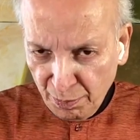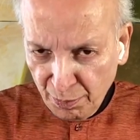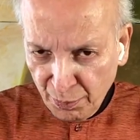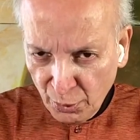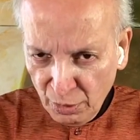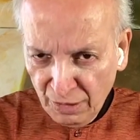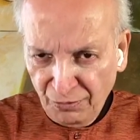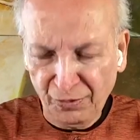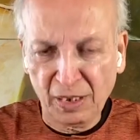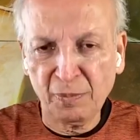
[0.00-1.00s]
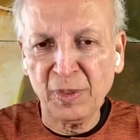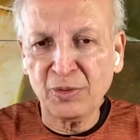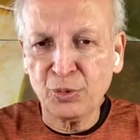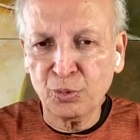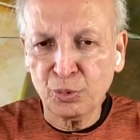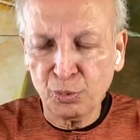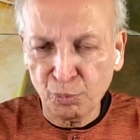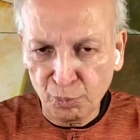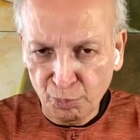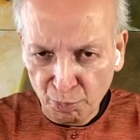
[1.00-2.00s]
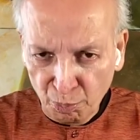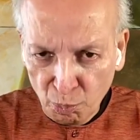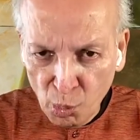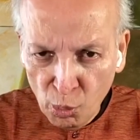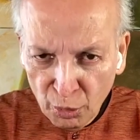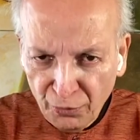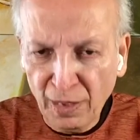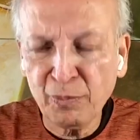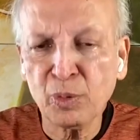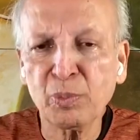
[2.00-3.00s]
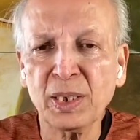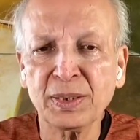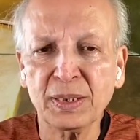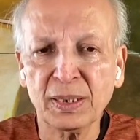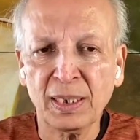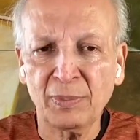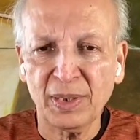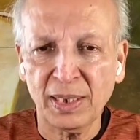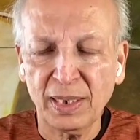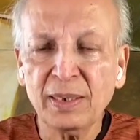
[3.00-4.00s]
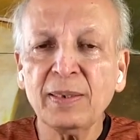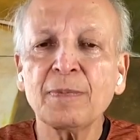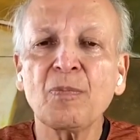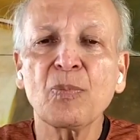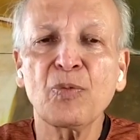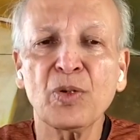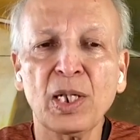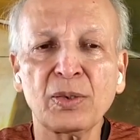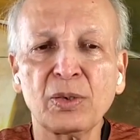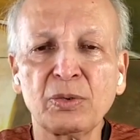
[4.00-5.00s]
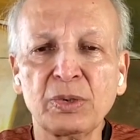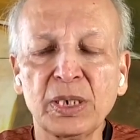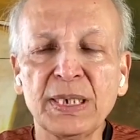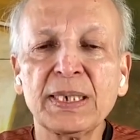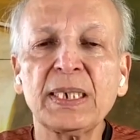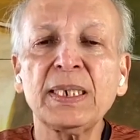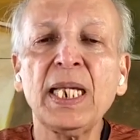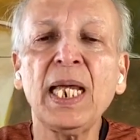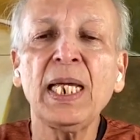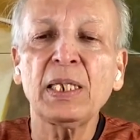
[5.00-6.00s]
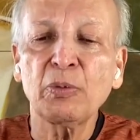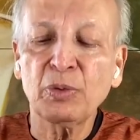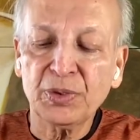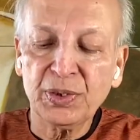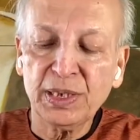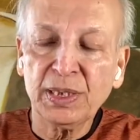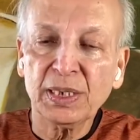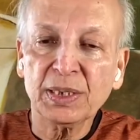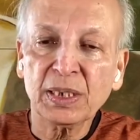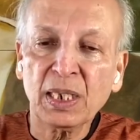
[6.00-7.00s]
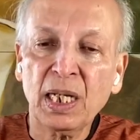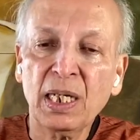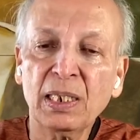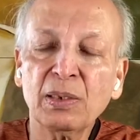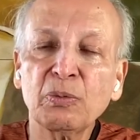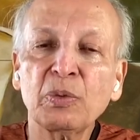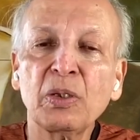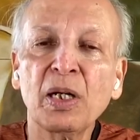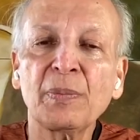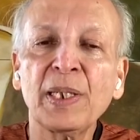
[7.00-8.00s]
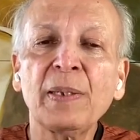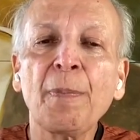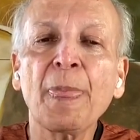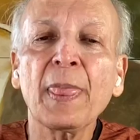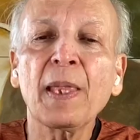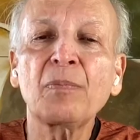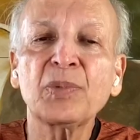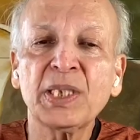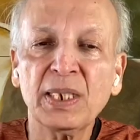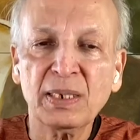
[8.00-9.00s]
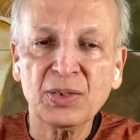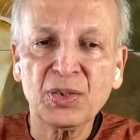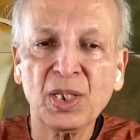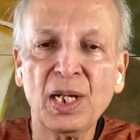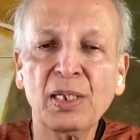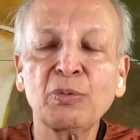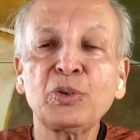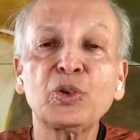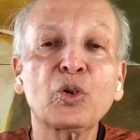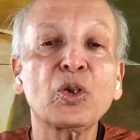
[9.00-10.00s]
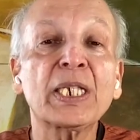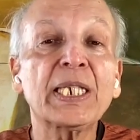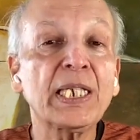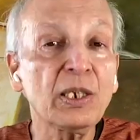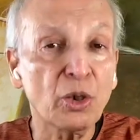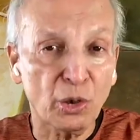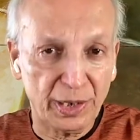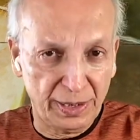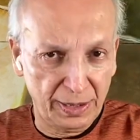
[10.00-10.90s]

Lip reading: prolific, means more fibroblasts are coming in for unknown reason, you will see the scar will have a thick scar, which you call a keloid.